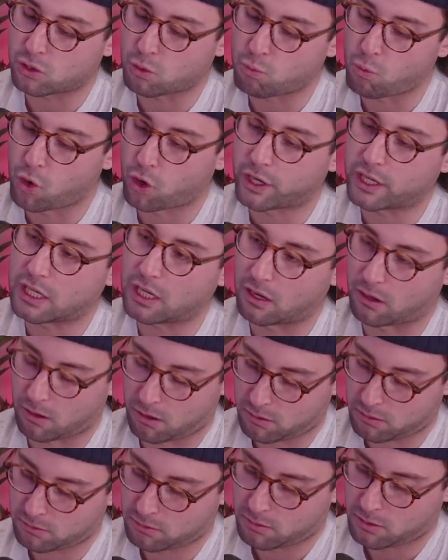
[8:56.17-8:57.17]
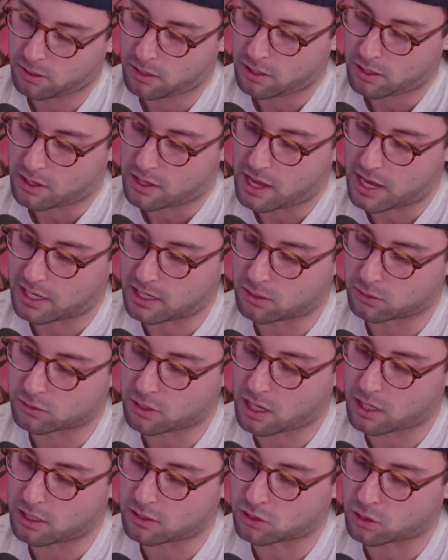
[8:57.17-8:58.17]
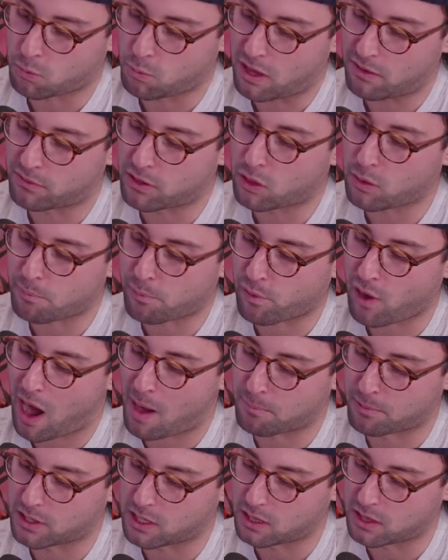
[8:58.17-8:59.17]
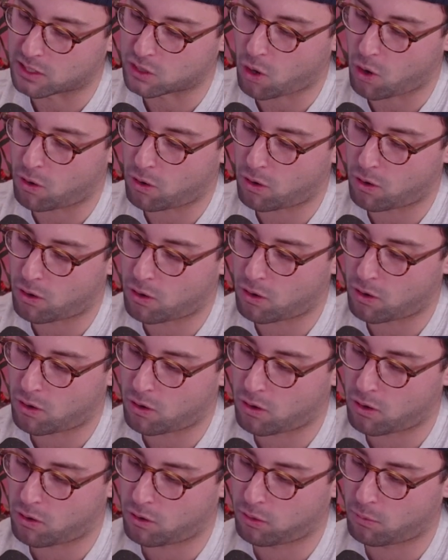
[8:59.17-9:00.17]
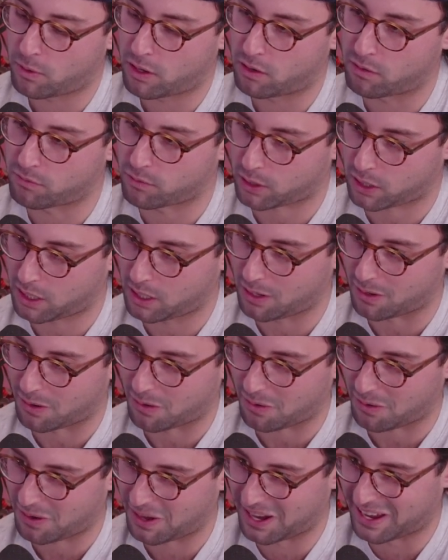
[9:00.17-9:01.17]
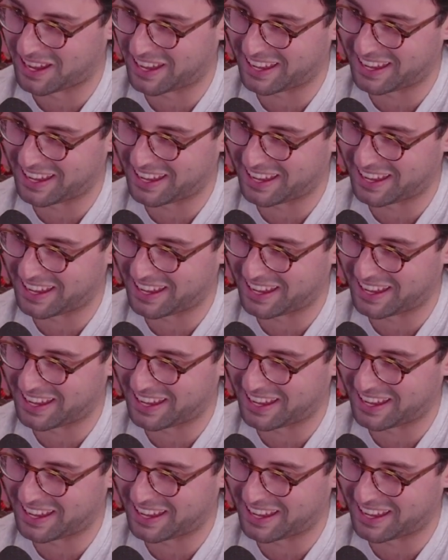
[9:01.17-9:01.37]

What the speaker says: So we're here. And he goes, and so we have another property that's all the way over here.